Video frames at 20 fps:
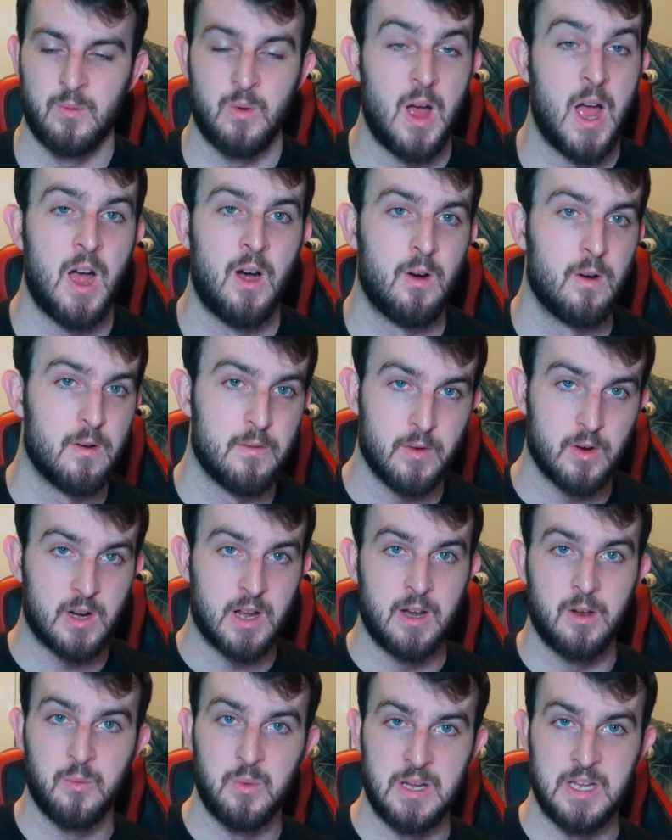like
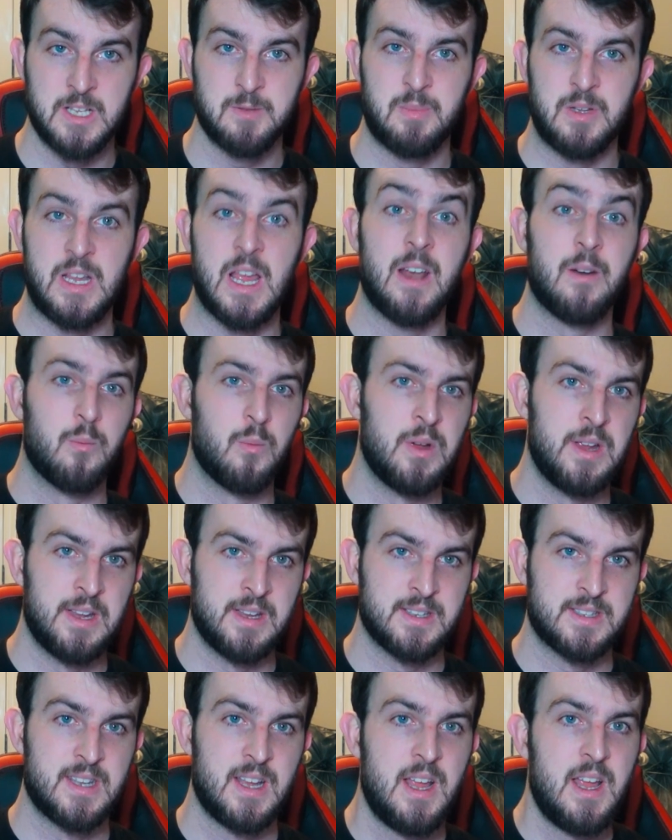however kind of wings, but you
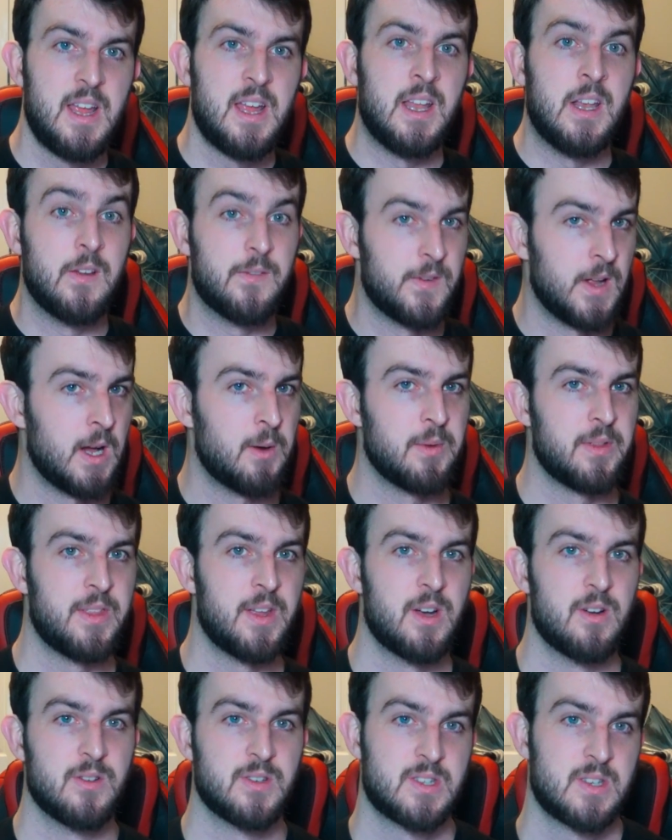have wings and you
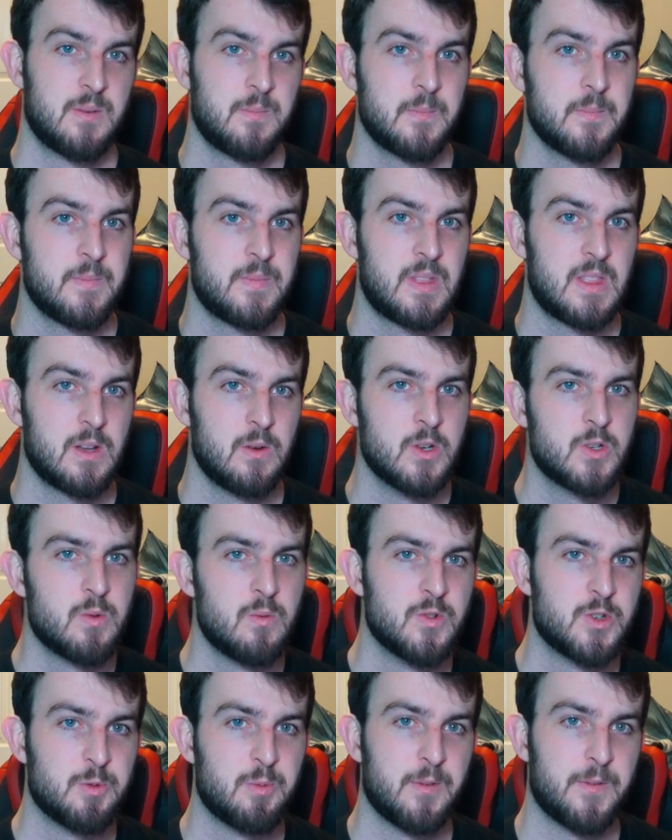fly with those?
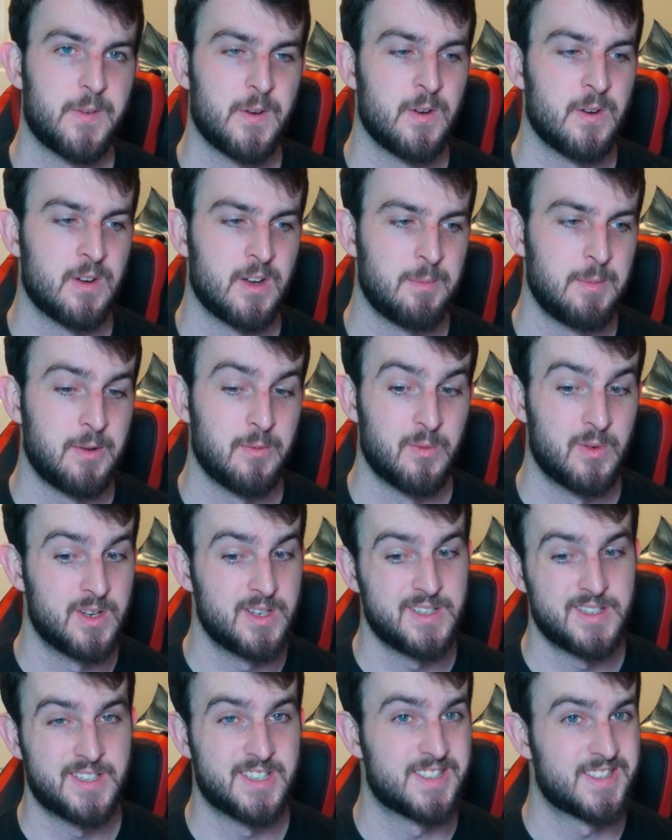Which one would you prefer? I
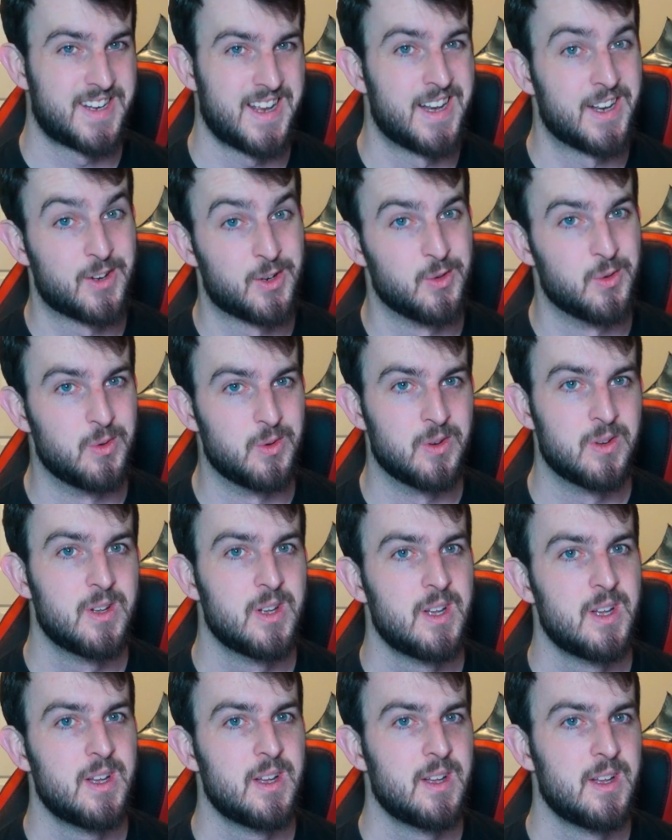mean, one's kind of
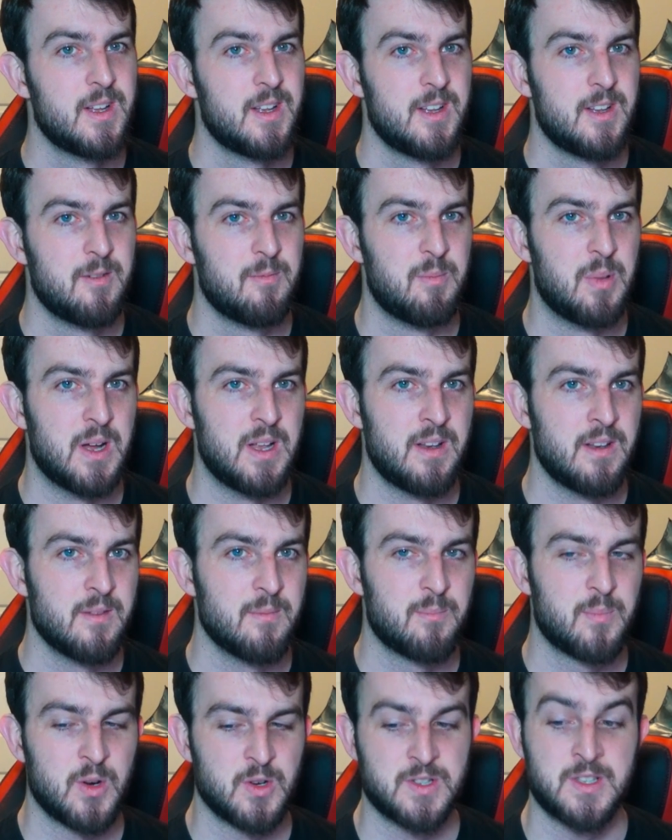cool,
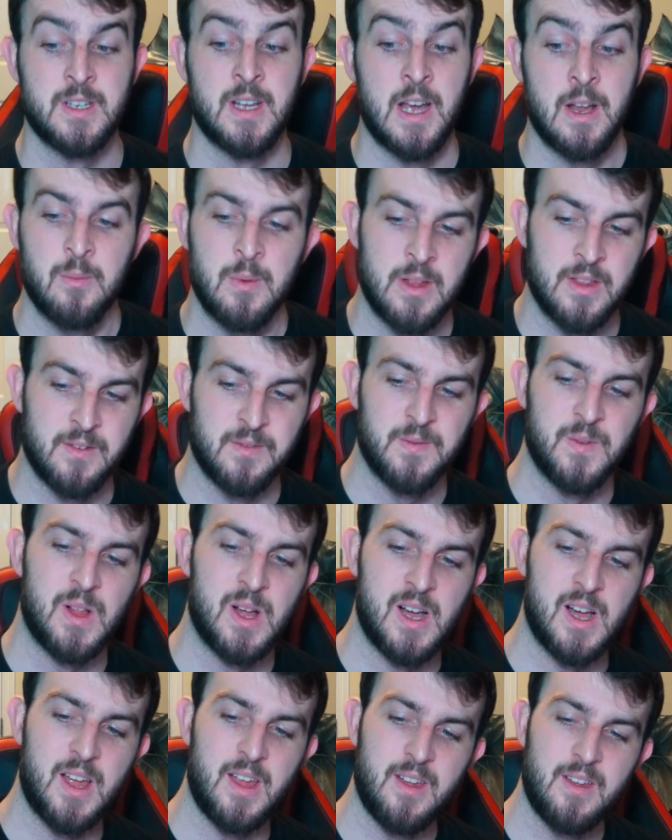but personally, I'd
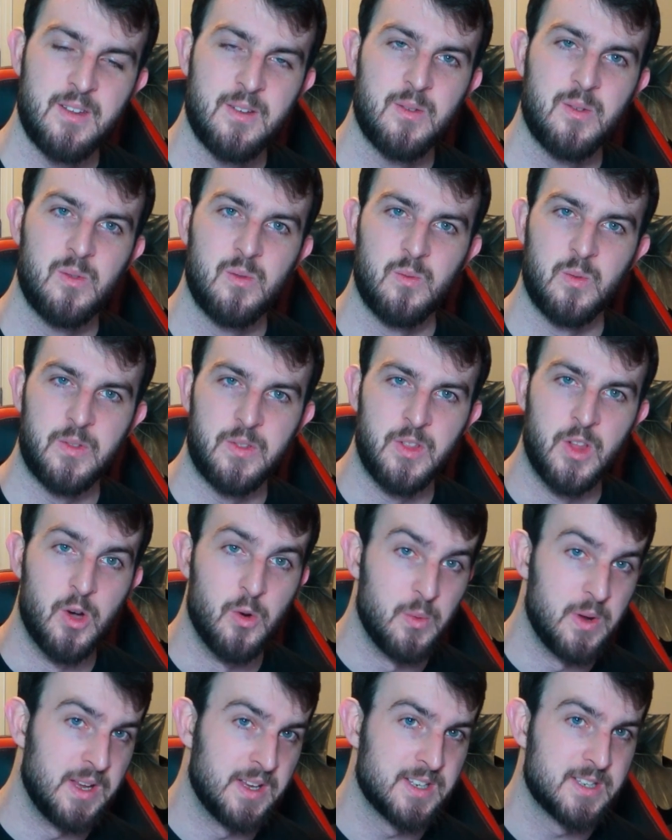rather fly
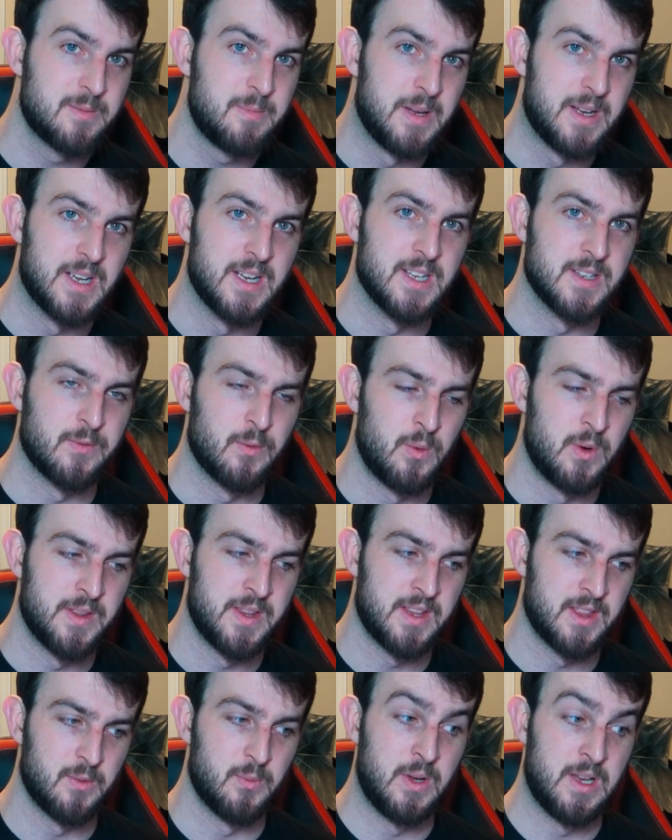with no wings because,
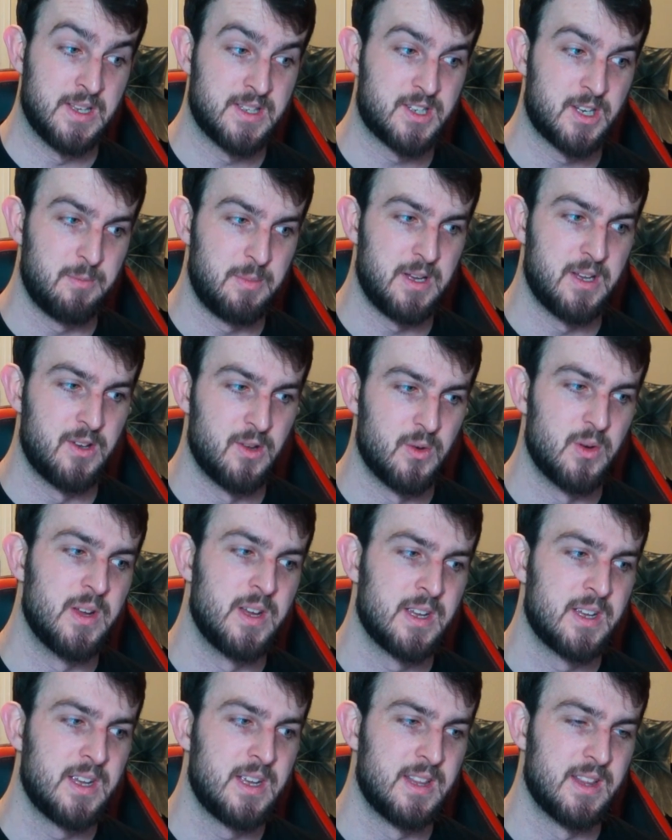for one thing, the wings could be
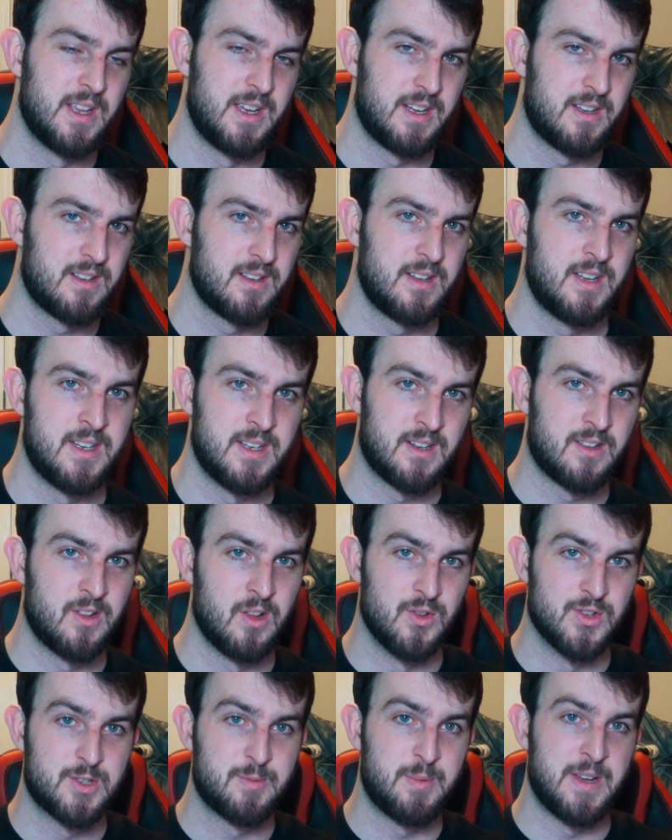annoying in like
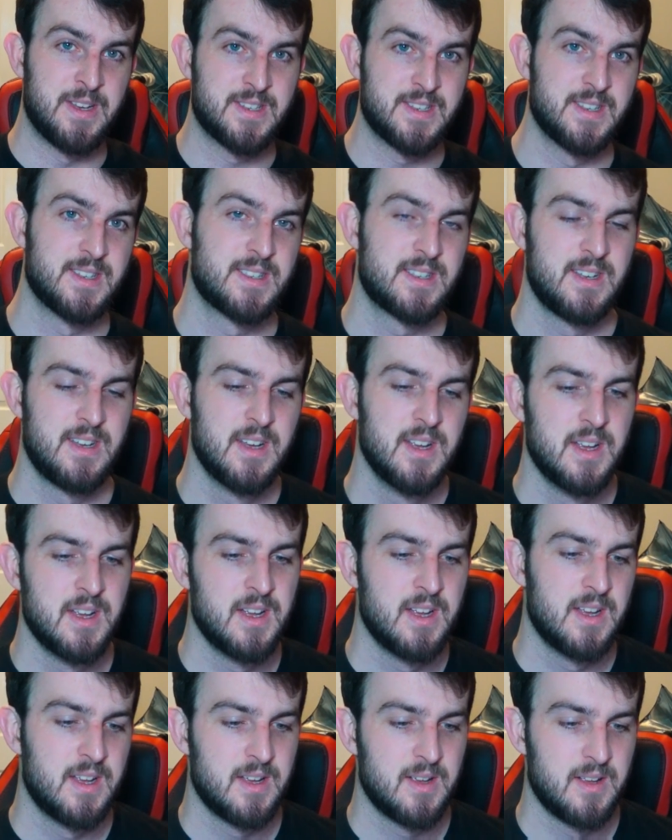enclosed spaces,
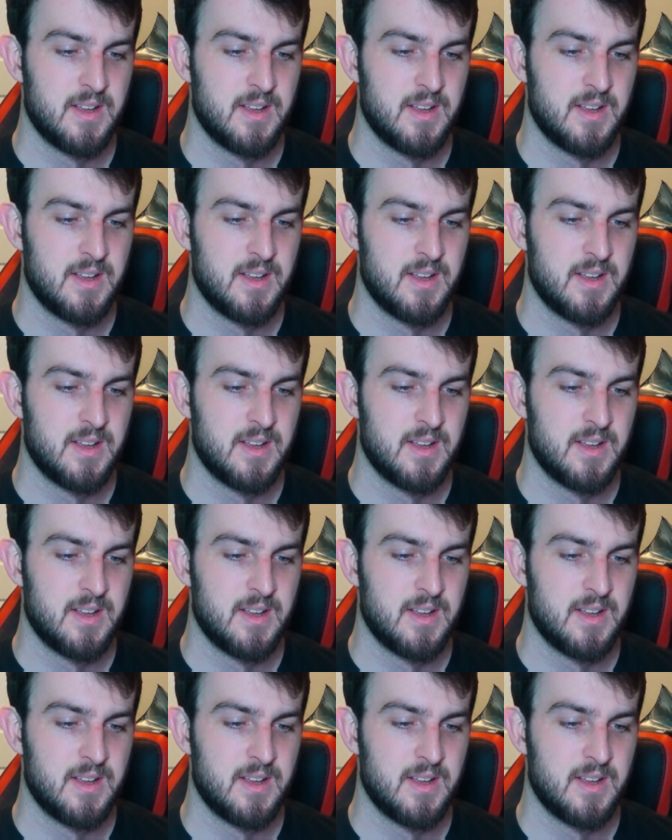